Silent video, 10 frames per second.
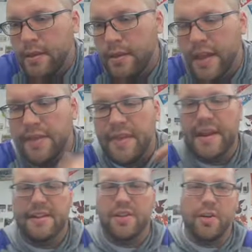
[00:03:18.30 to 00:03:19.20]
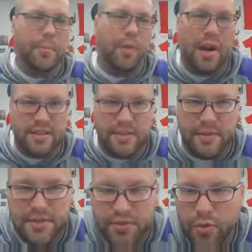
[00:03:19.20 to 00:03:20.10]
and that is our
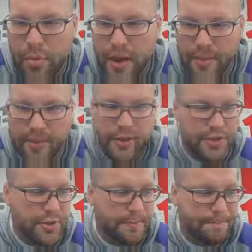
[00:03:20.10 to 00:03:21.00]
approximate school population.